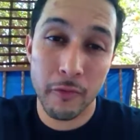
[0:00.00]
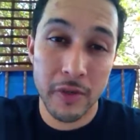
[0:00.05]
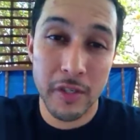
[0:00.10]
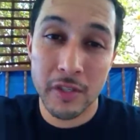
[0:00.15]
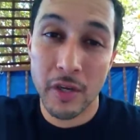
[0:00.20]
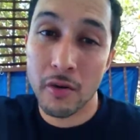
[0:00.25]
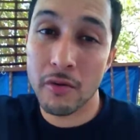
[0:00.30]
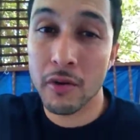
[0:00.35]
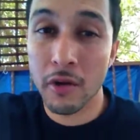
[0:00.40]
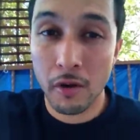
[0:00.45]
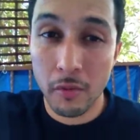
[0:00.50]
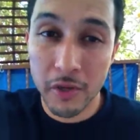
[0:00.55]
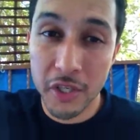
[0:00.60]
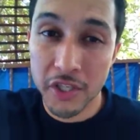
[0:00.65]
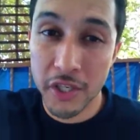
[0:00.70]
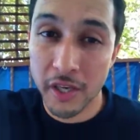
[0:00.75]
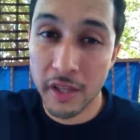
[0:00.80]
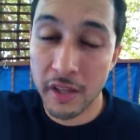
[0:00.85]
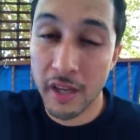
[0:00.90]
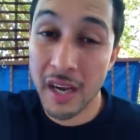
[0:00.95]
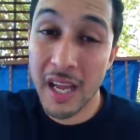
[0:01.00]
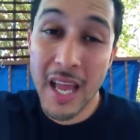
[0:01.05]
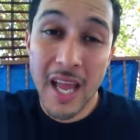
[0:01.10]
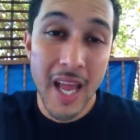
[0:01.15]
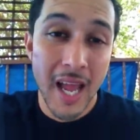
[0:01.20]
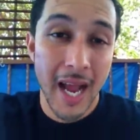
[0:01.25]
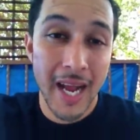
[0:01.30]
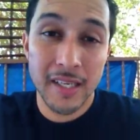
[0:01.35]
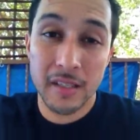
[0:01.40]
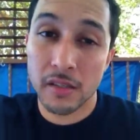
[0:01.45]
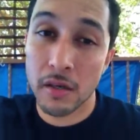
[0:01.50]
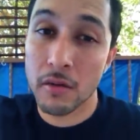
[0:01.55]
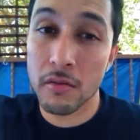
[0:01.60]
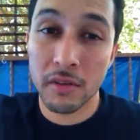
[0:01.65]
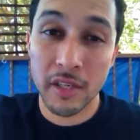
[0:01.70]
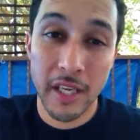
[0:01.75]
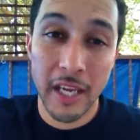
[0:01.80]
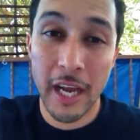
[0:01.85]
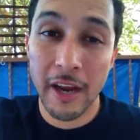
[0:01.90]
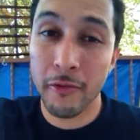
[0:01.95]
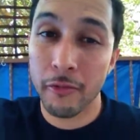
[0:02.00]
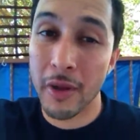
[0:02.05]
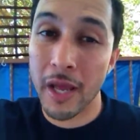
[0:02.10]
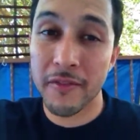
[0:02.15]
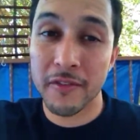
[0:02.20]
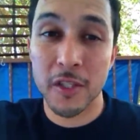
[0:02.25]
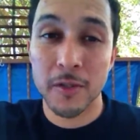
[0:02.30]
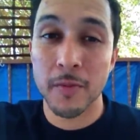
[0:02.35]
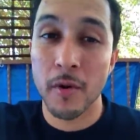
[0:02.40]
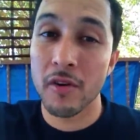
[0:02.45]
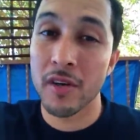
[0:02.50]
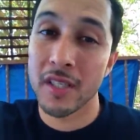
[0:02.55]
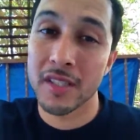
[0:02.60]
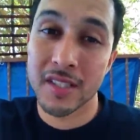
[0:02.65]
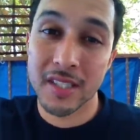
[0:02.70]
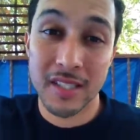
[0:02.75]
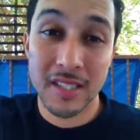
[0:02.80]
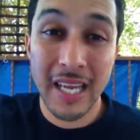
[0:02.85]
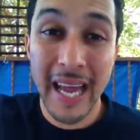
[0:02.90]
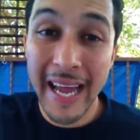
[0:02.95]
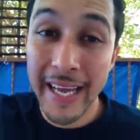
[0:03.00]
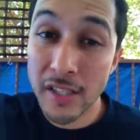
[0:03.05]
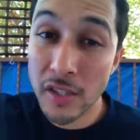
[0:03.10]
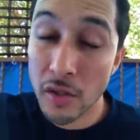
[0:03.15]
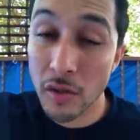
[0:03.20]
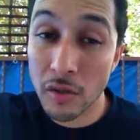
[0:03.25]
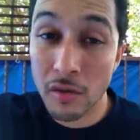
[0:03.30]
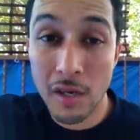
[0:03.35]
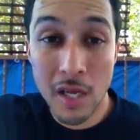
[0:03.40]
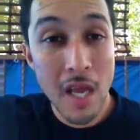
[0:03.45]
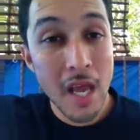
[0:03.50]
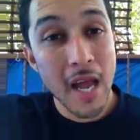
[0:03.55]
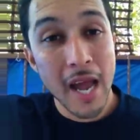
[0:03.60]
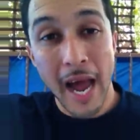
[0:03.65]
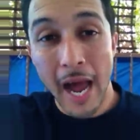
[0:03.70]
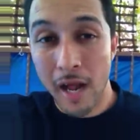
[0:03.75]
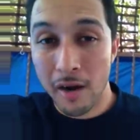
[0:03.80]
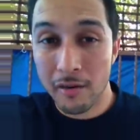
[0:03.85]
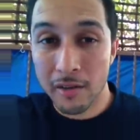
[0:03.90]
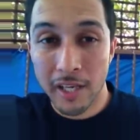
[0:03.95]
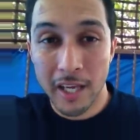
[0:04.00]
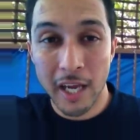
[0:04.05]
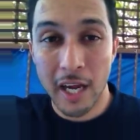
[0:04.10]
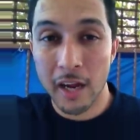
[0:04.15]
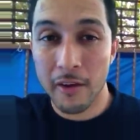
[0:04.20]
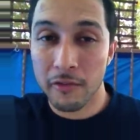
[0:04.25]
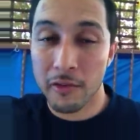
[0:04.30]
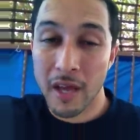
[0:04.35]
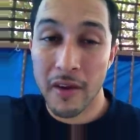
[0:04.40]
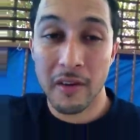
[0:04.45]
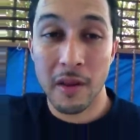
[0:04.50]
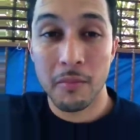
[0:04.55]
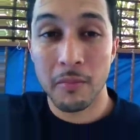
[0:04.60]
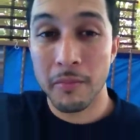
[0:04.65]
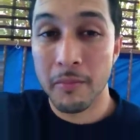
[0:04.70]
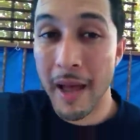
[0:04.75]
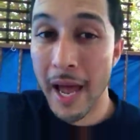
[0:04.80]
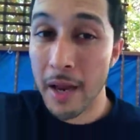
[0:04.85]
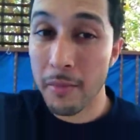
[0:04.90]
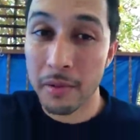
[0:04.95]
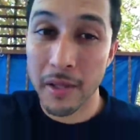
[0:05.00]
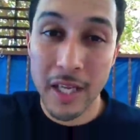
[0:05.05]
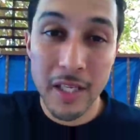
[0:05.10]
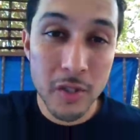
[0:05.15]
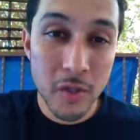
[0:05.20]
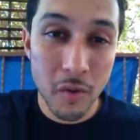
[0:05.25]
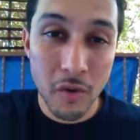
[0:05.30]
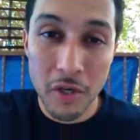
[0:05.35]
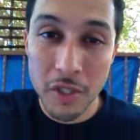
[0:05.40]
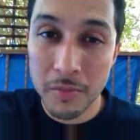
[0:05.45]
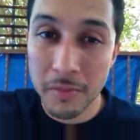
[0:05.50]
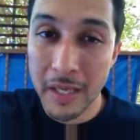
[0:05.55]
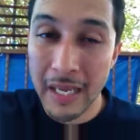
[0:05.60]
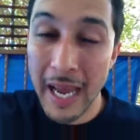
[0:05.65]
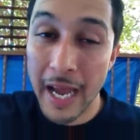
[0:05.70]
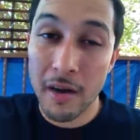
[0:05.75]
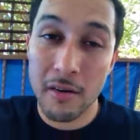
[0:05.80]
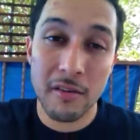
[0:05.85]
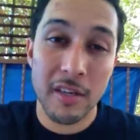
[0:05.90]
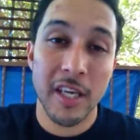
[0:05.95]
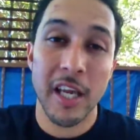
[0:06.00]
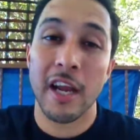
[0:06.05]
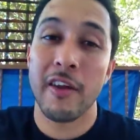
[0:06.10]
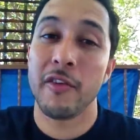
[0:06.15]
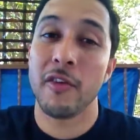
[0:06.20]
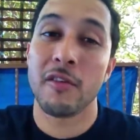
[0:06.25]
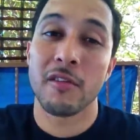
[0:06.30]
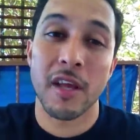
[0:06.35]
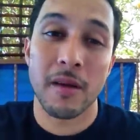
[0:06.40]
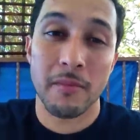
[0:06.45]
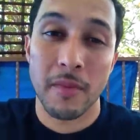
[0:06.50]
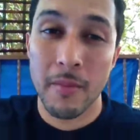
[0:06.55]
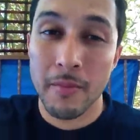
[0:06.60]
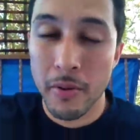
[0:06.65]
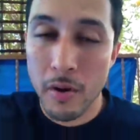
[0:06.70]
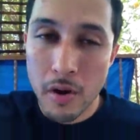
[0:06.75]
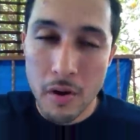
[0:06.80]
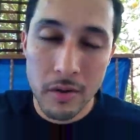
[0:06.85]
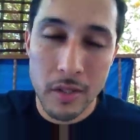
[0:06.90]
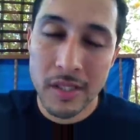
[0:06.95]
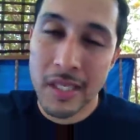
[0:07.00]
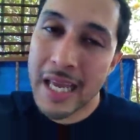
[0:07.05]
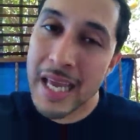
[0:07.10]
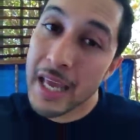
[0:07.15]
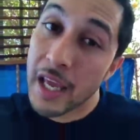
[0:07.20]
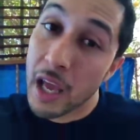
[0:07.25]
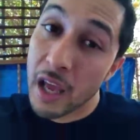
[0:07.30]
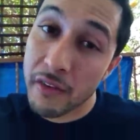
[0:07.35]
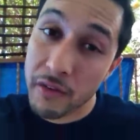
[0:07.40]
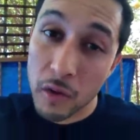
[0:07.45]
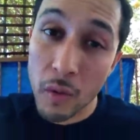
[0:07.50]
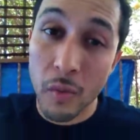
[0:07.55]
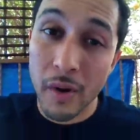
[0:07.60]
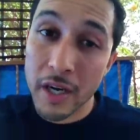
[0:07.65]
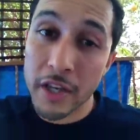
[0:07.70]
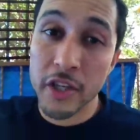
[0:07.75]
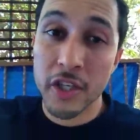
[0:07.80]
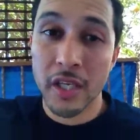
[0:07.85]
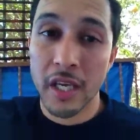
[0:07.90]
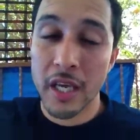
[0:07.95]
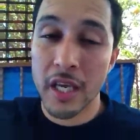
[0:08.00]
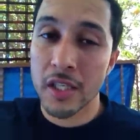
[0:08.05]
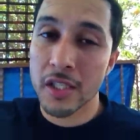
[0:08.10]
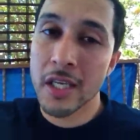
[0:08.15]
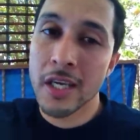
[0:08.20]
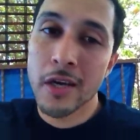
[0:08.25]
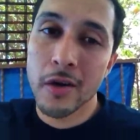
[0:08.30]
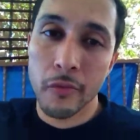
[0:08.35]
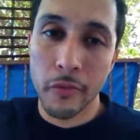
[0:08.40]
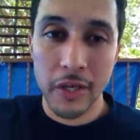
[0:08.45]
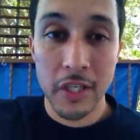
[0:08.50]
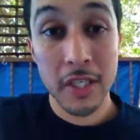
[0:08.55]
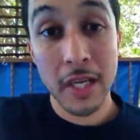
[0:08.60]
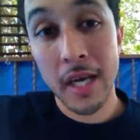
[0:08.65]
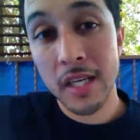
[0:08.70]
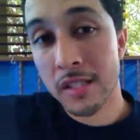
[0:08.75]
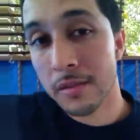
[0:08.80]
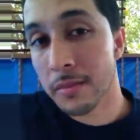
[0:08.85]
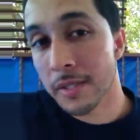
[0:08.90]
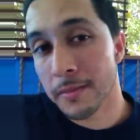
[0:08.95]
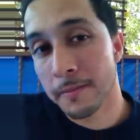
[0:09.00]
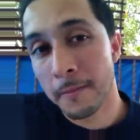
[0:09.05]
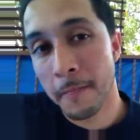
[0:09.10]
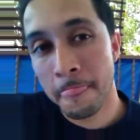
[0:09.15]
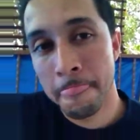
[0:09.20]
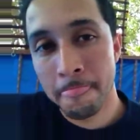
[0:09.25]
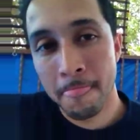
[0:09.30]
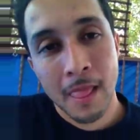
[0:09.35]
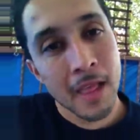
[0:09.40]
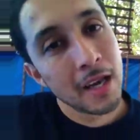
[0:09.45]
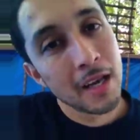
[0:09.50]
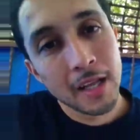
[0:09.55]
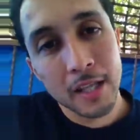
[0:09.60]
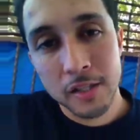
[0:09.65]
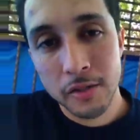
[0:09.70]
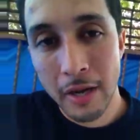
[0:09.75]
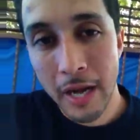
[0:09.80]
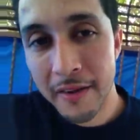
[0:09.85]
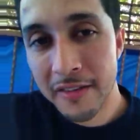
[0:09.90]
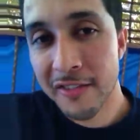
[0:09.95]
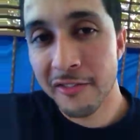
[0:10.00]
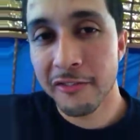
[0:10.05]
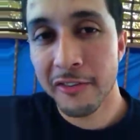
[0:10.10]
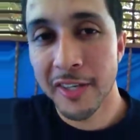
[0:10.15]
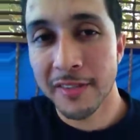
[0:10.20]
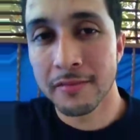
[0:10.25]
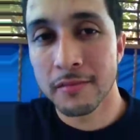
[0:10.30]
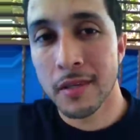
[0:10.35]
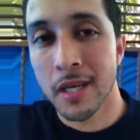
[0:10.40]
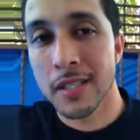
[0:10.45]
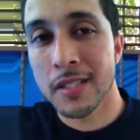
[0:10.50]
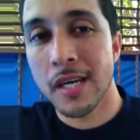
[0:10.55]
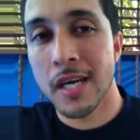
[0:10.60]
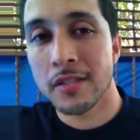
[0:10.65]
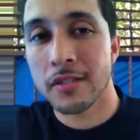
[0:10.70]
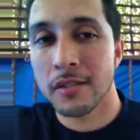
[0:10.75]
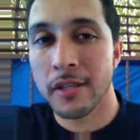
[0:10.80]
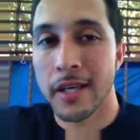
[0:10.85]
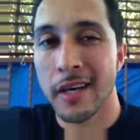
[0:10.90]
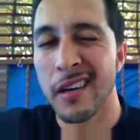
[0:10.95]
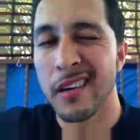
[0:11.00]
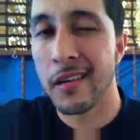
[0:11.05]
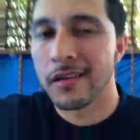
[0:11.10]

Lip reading: we don't know each other. I don't care if we haven't spoken since high school. I don't care if you have any bad blood towards me. I don't care if you don't like my post. If you want to change, reach out to me. Let's go have some fun. I'll talk to you later.